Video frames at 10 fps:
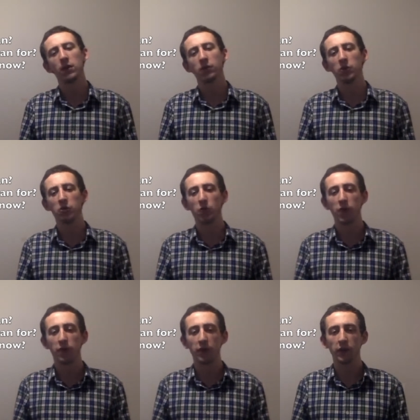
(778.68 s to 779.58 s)
Verse
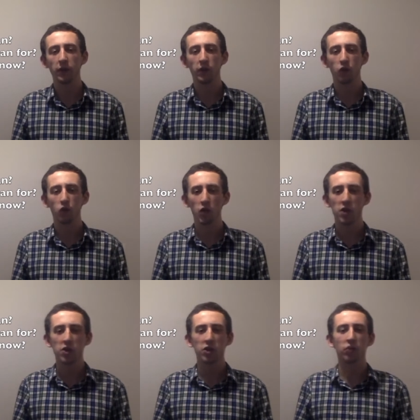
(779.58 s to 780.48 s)
20,
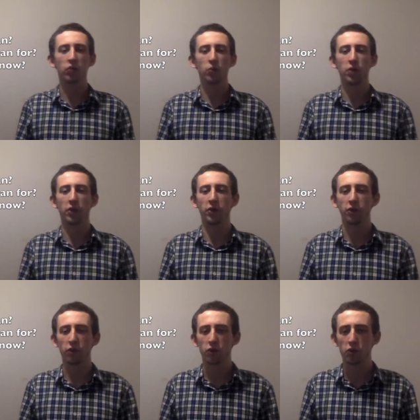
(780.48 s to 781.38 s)
Creation is subject
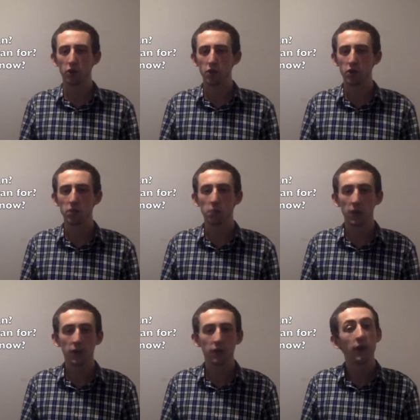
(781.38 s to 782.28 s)
to frustration,
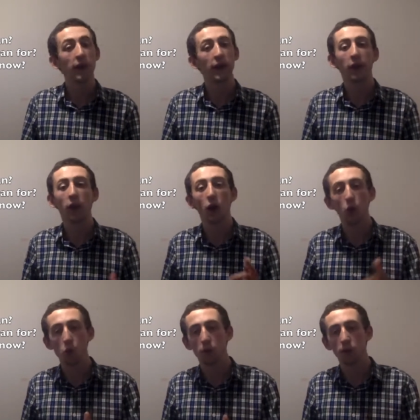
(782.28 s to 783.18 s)
but in
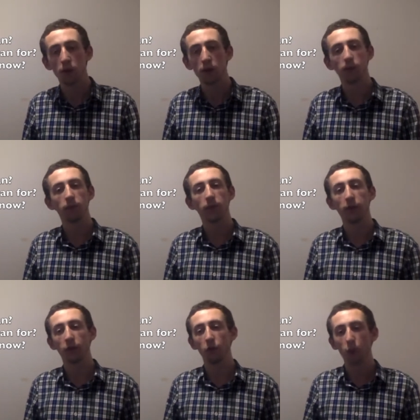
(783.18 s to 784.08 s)
hope
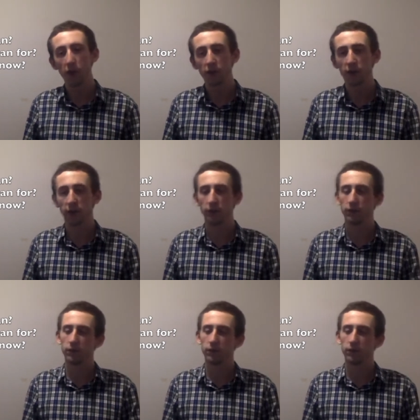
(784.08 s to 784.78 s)
it is waiting.